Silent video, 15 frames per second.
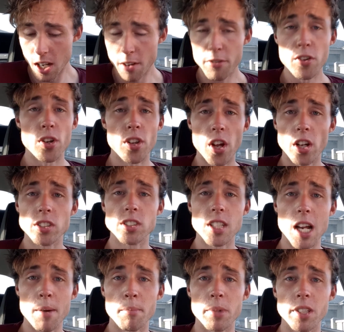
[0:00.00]
few of those
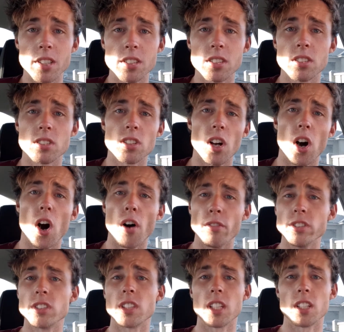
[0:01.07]
numbers,
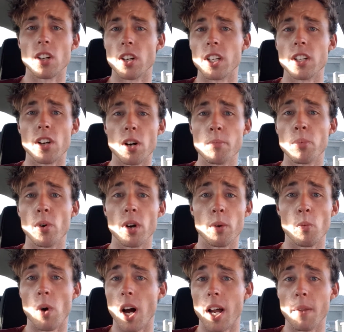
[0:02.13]
obviously
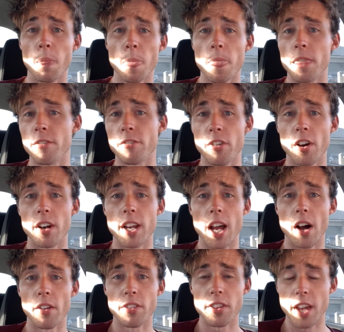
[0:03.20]
99.1, very
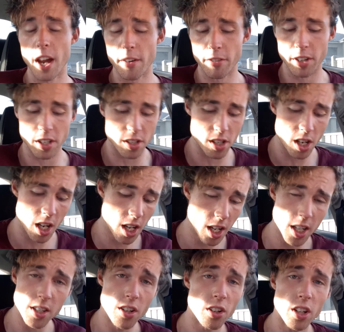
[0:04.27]
healthy average.
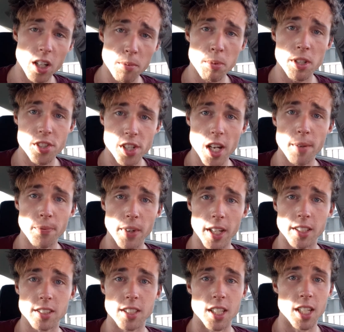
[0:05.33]
You're not going to be cheap
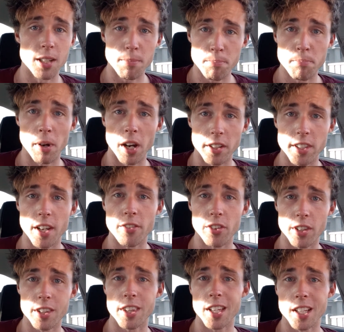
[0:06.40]
next year, but I
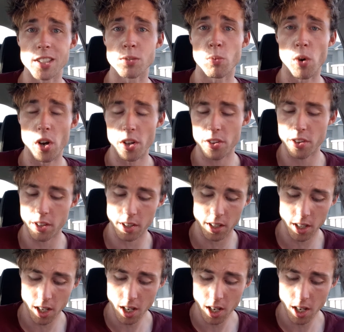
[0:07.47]
definitely think he's worth it.